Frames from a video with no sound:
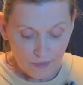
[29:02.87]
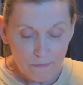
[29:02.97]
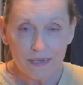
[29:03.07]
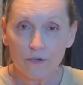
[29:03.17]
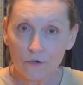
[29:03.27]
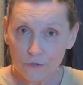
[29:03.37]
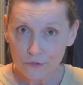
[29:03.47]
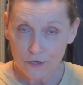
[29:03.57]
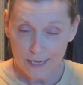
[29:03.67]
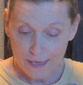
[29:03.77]
my
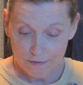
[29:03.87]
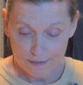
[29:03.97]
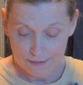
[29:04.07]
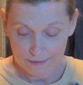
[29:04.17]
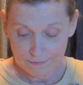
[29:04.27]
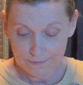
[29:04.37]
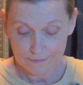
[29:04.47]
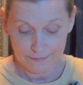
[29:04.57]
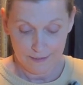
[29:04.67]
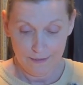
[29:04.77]
daughter-in-law, Allison,
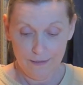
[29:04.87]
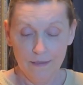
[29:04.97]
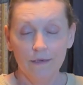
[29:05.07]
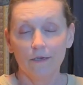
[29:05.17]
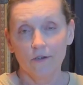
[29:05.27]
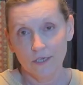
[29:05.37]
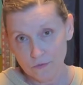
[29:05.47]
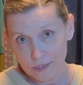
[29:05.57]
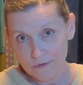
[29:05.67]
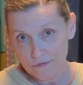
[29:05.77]

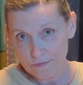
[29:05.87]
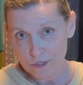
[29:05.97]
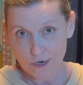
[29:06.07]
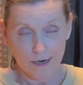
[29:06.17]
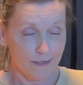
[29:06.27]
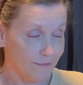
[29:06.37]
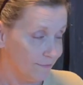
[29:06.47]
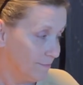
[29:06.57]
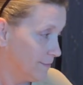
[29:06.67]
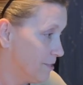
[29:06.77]
graduated from Trine.
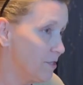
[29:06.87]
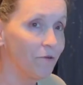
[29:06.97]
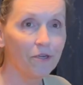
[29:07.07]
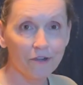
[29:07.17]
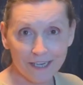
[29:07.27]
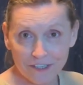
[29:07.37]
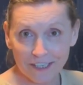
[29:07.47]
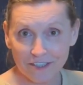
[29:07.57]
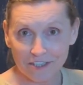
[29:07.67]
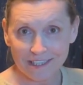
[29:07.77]
So
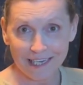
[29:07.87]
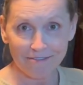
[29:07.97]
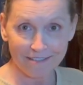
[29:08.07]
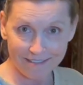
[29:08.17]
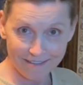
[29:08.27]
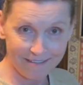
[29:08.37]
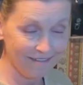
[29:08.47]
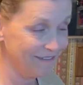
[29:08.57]
congratulations, Allison.